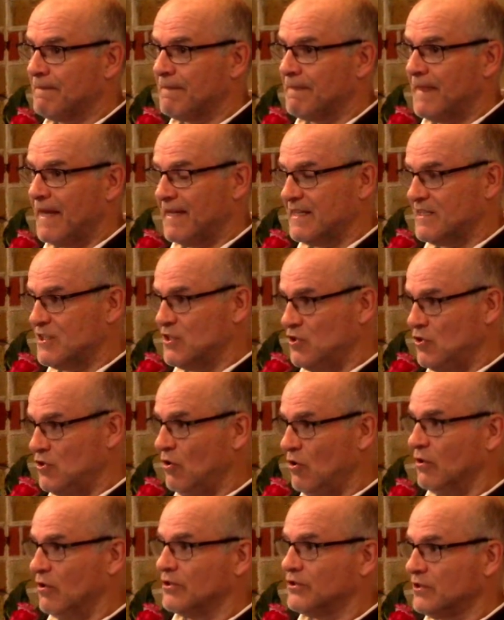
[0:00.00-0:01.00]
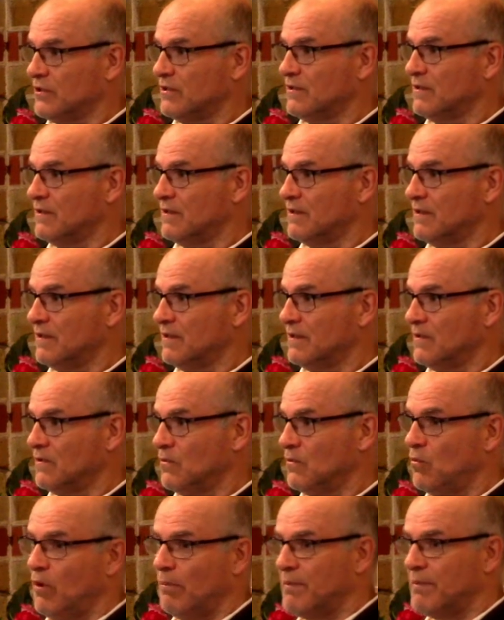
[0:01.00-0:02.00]
That is not
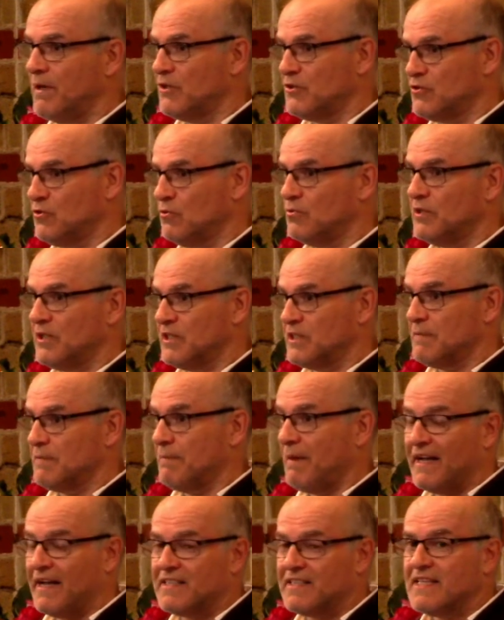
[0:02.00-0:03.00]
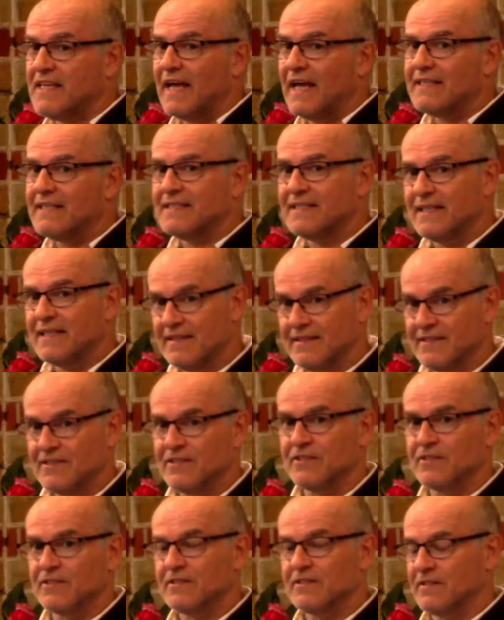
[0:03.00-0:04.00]
what being salty is about. It's the
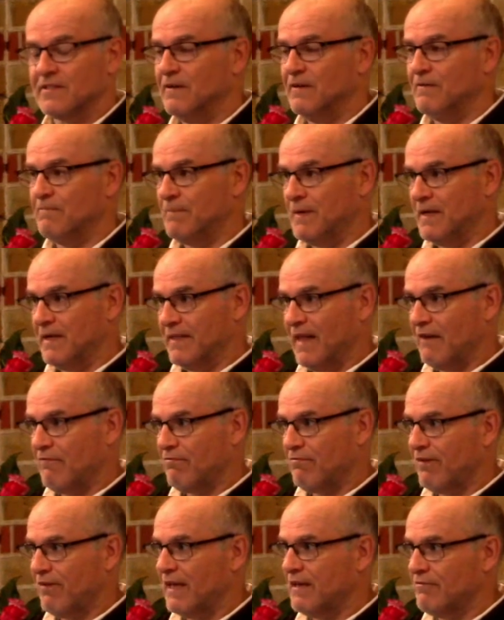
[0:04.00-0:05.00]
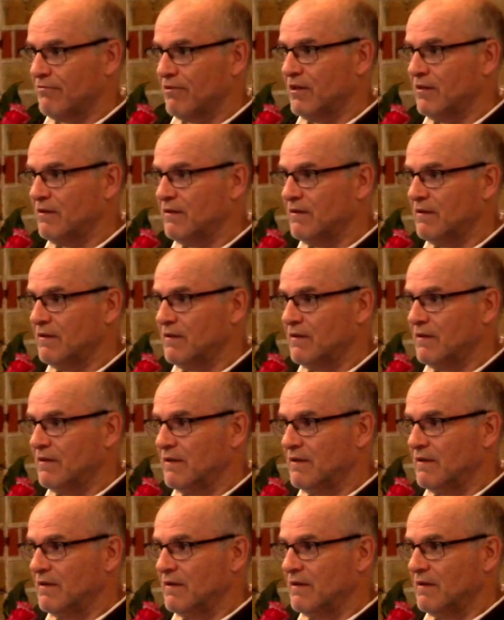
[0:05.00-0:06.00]
antithesis of being that flavour
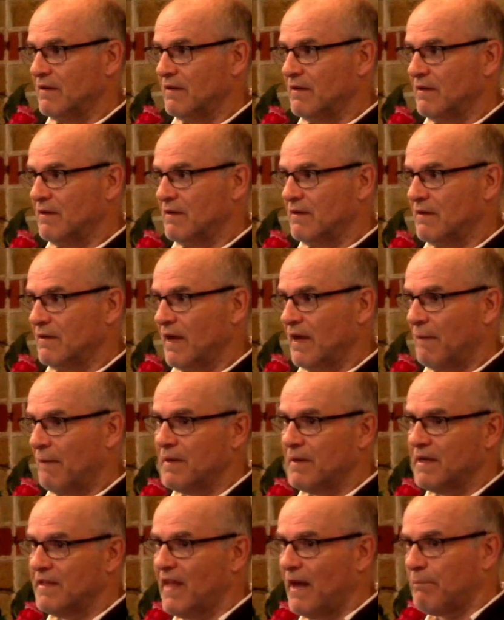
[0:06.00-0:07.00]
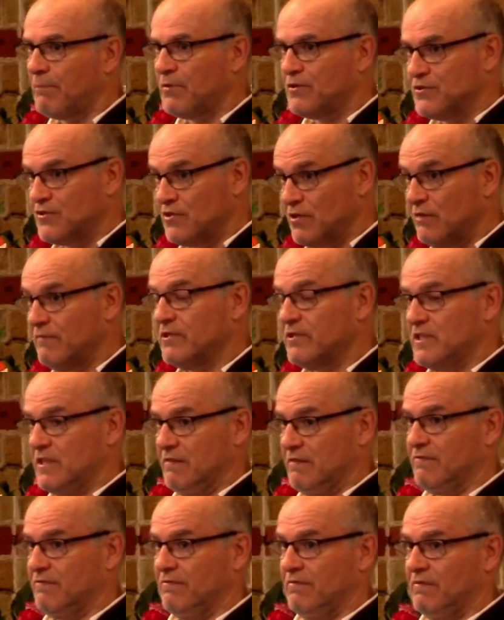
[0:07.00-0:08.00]
and being that
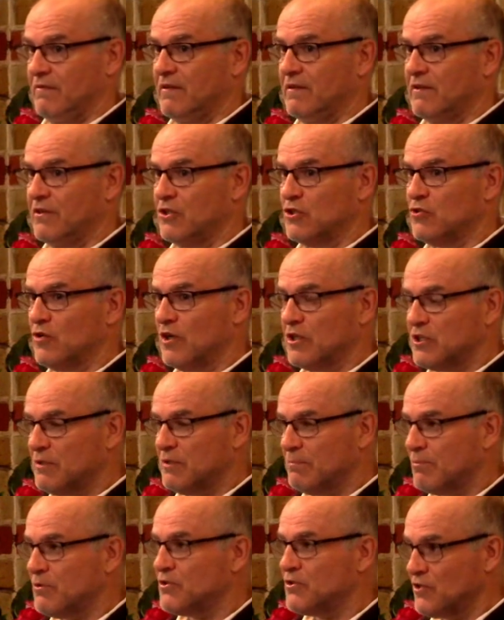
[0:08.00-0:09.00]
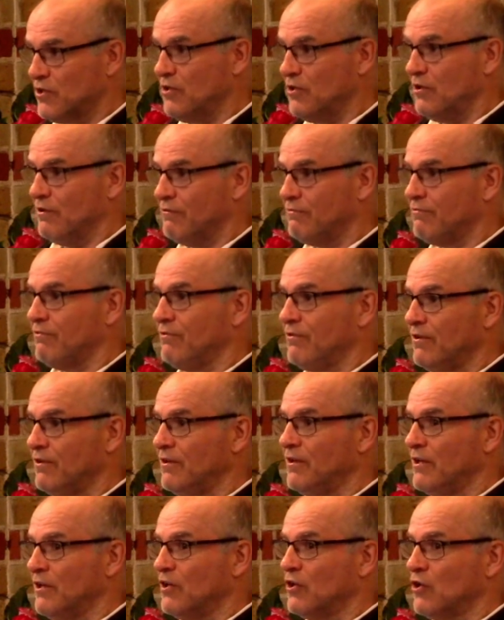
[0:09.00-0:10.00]
preservative, trying to preserve
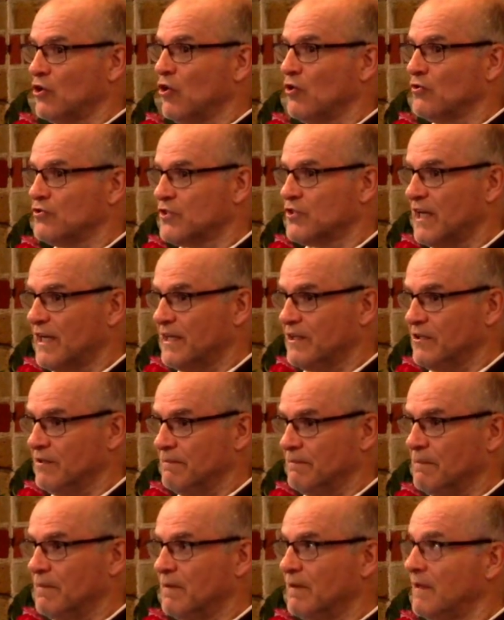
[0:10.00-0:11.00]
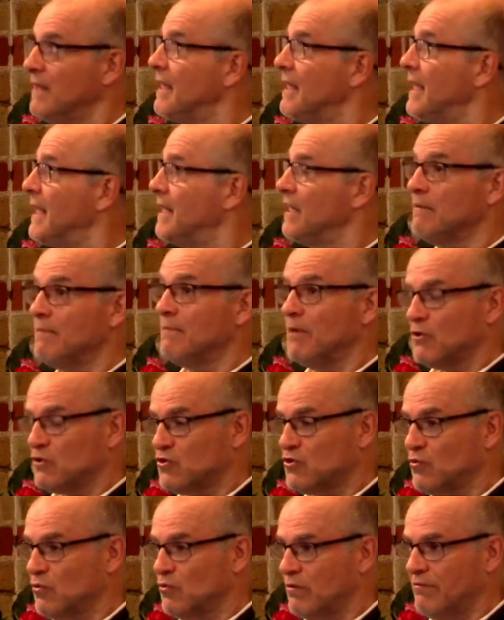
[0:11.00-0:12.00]
God's kingdom in and
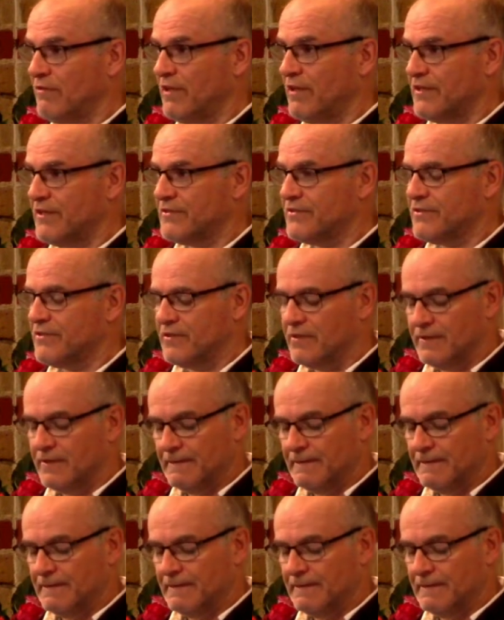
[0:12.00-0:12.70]
amongst all of this.